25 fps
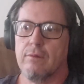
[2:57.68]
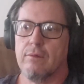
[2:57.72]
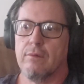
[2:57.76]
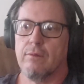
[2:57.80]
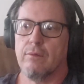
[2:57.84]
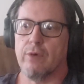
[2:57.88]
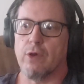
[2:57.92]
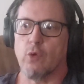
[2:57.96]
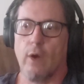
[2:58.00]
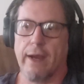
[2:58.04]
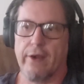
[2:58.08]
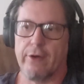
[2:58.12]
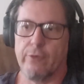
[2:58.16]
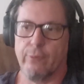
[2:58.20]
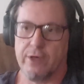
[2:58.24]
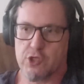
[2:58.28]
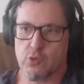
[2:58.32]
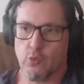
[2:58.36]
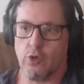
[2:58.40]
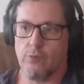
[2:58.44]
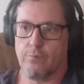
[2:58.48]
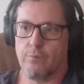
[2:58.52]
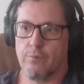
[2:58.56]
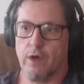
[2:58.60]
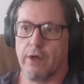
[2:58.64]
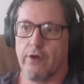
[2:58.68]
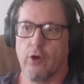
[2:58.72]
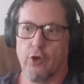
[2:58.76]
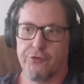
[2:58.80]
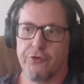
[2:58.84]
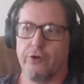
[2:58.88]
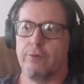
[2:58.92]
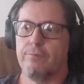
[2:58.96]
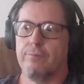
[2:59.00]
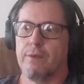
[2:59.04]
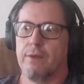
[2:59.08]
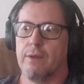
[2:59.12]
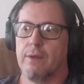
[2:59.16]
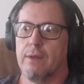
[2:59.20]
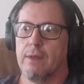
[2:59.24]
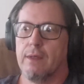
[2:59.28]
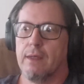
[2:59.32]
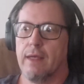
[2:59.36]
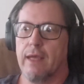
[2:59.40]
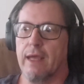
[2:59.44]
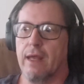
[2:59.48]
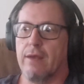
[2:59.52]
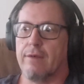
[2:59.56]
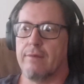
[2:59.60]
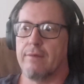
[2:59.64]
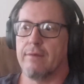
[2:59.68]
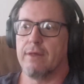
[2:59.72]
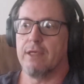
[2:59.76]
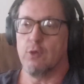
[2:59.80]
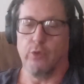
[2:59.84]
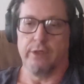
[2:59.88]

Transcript: required ritual on an altar, and he